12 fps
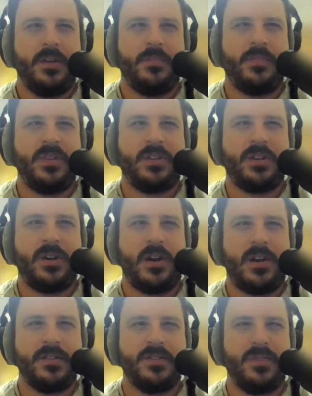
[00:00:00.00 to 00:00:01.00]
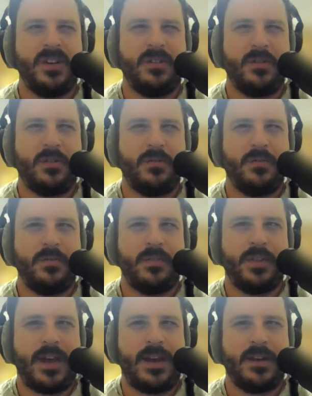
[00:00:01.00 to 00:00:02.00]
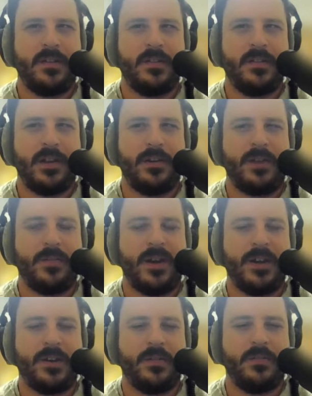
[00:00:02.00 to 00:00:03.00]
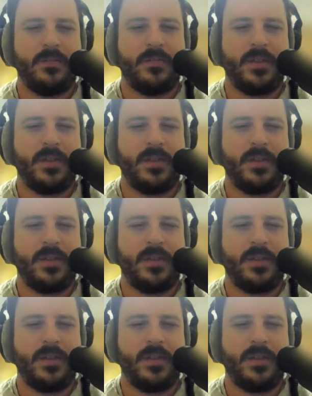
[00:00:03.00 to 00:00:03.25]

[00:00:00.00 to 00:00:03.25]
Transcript: because we know that internet radio,